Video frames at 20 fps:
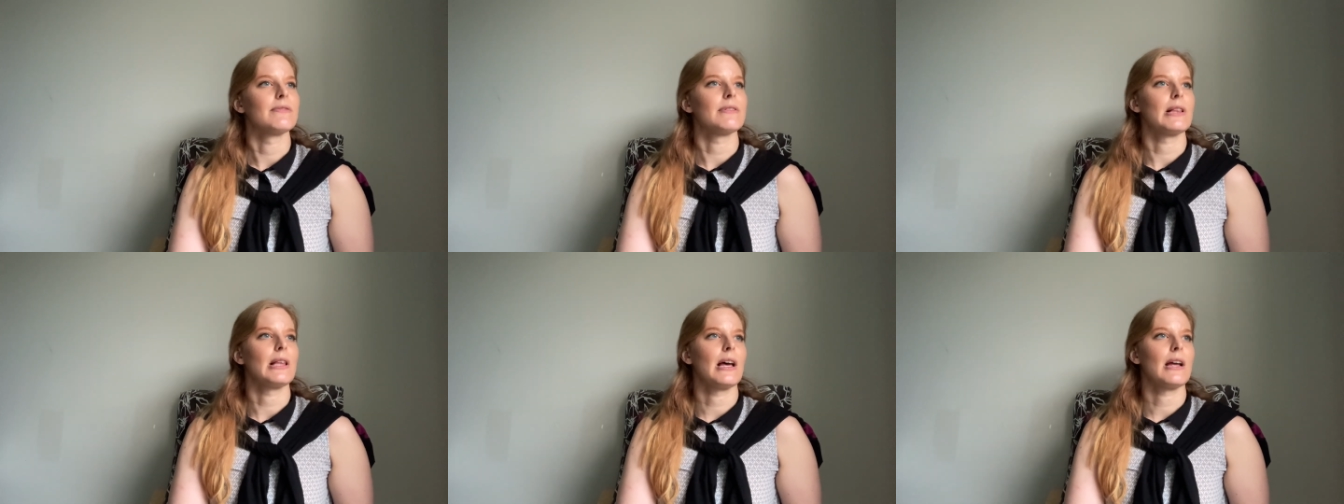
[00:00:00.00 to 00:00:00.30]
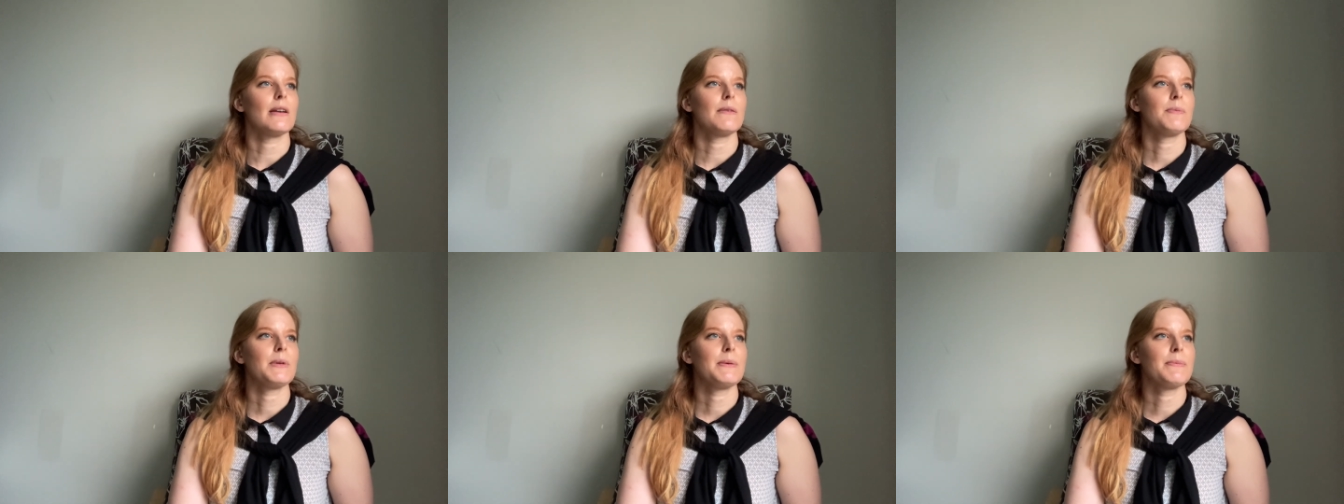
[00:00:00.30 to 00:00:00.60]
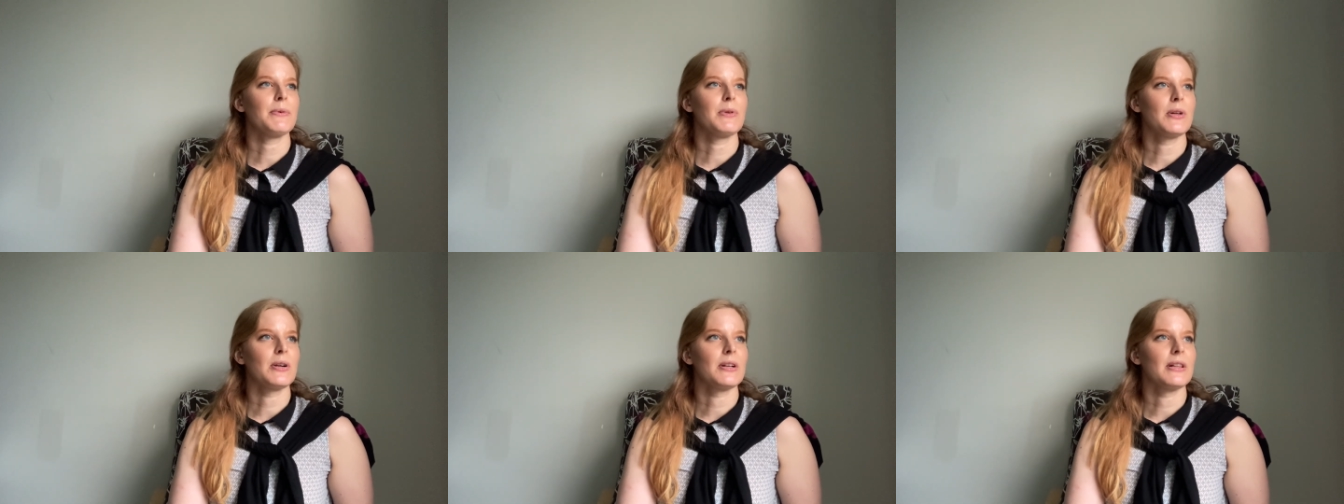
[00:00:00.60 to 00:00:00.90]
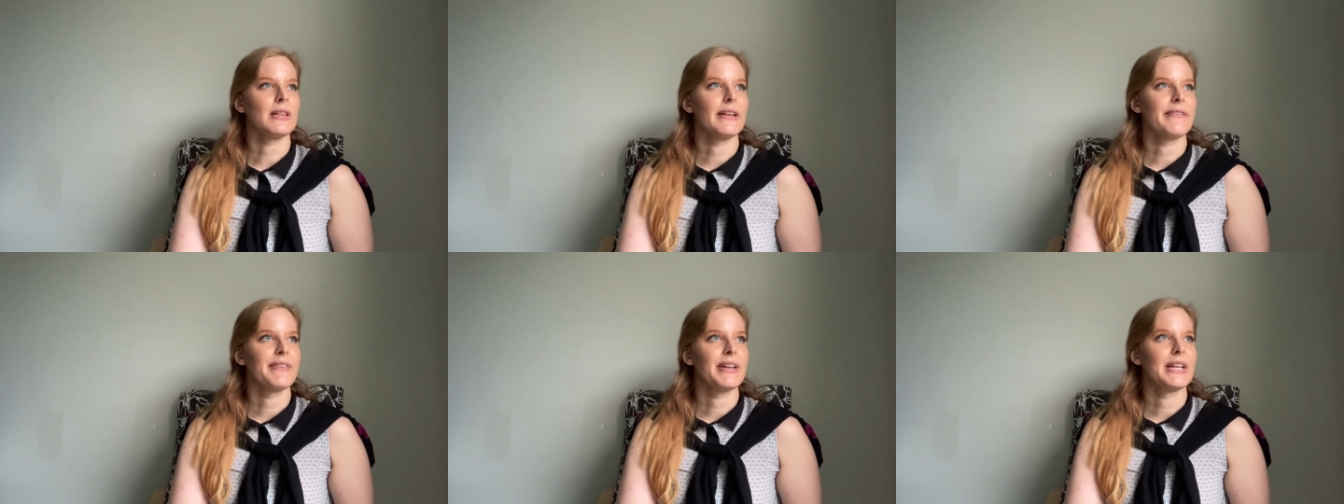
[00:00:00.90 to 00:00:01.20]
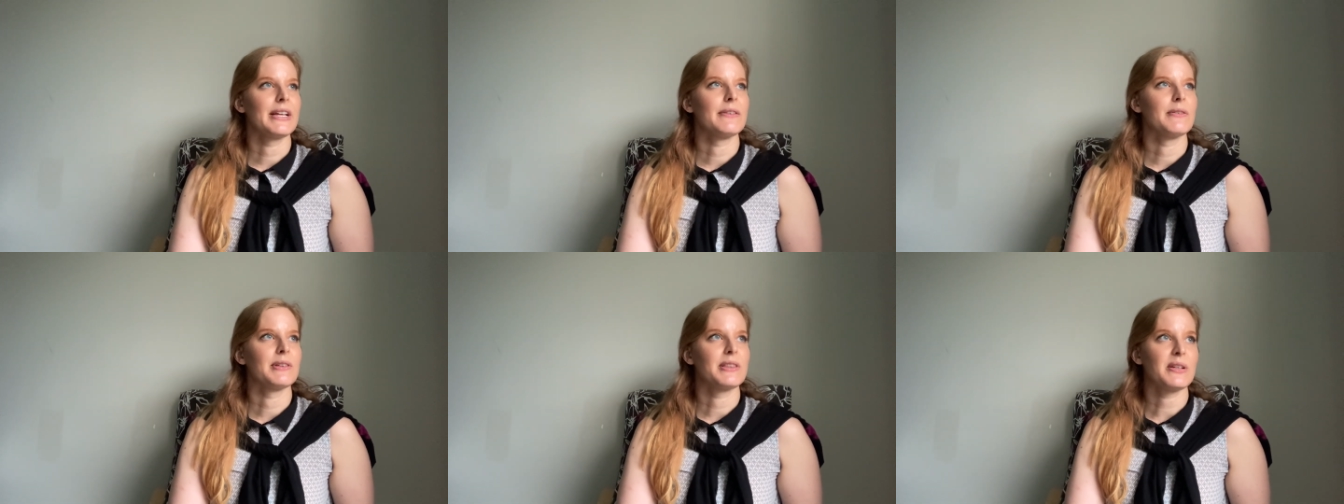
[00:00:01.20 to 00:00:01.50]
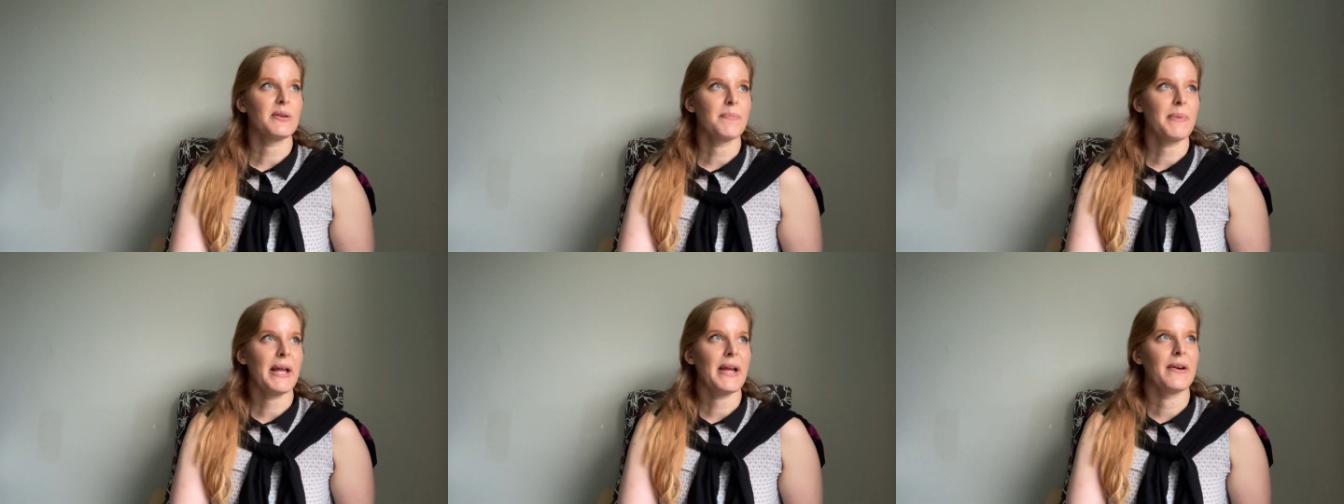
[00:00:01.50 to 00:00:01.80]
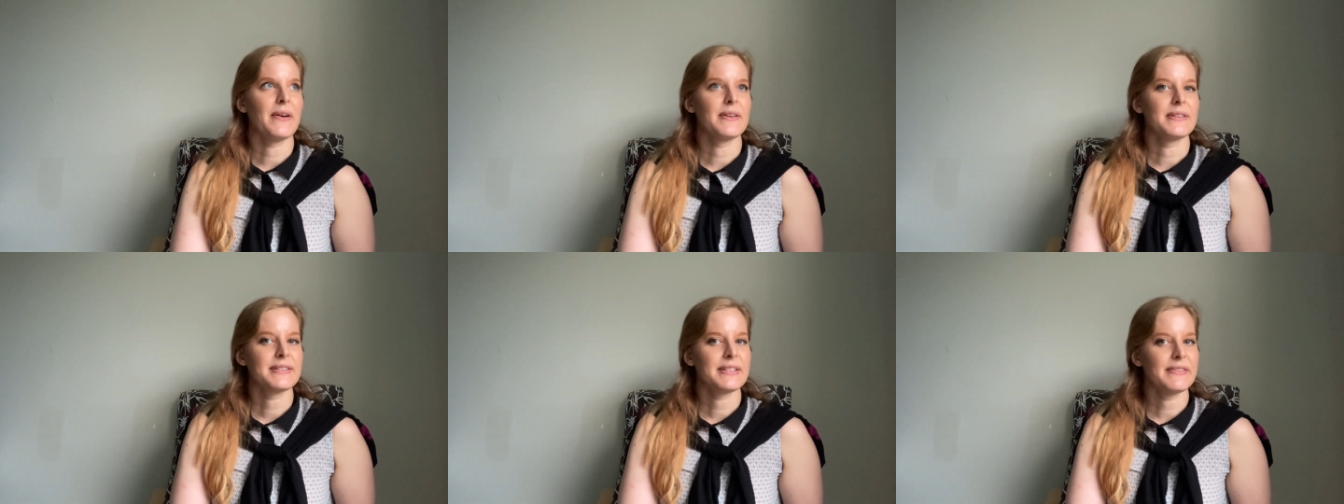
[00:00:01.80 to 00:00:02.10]
A lot of people are living with their
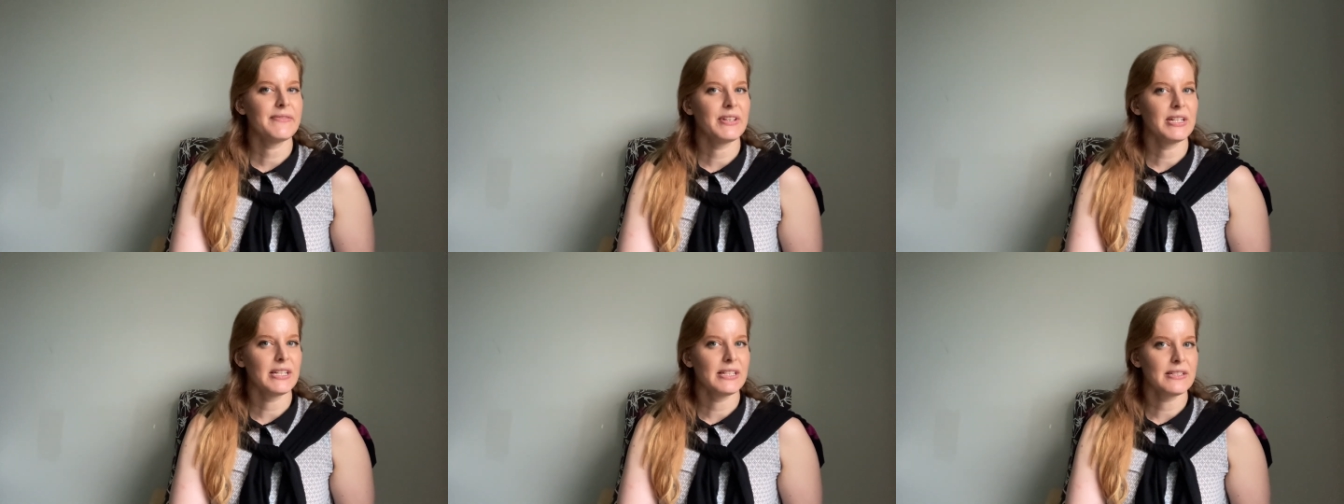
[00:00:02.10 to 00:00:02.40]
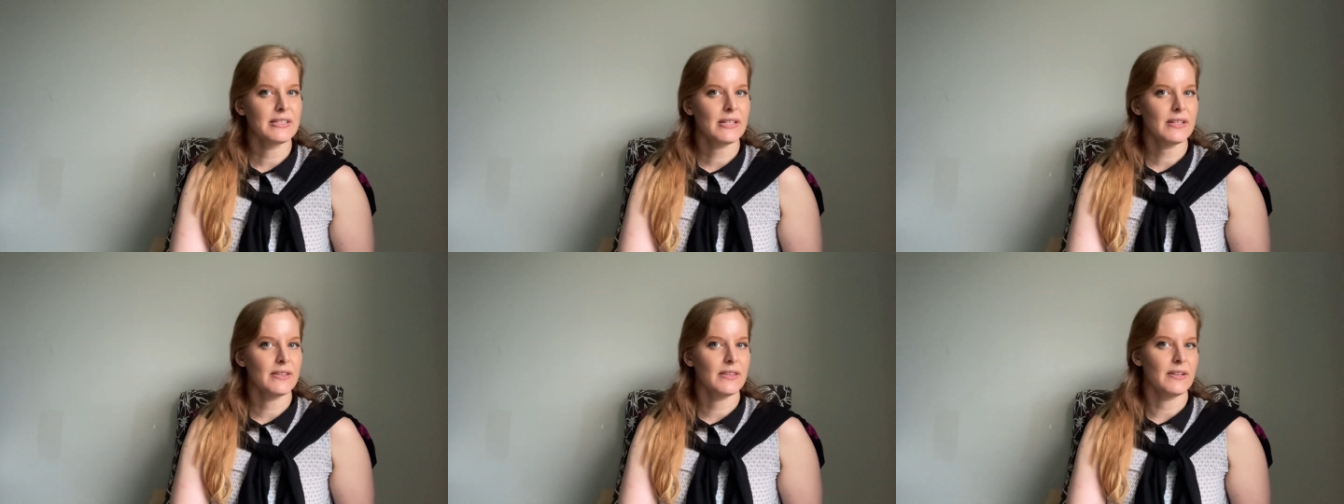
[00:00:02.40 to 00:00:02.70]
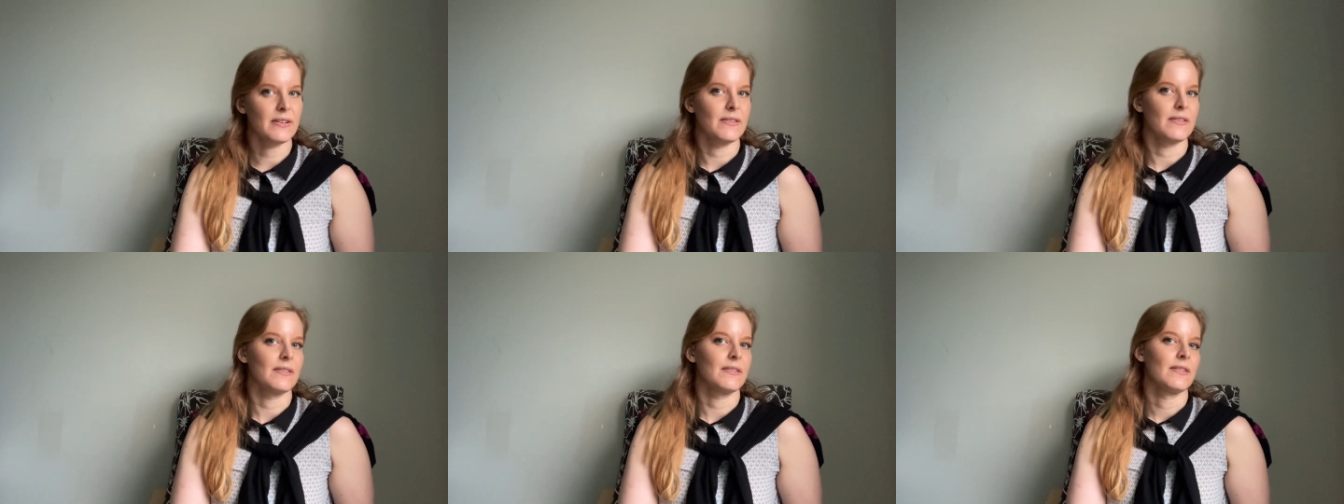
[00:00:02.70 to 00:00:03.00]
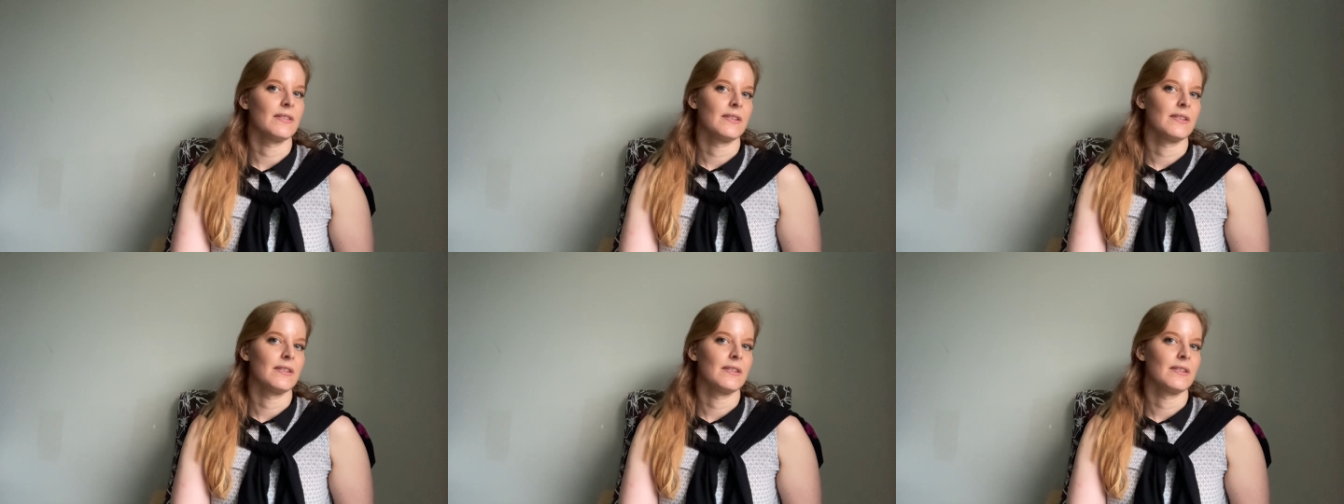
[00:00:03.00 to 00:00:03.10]
parents even into their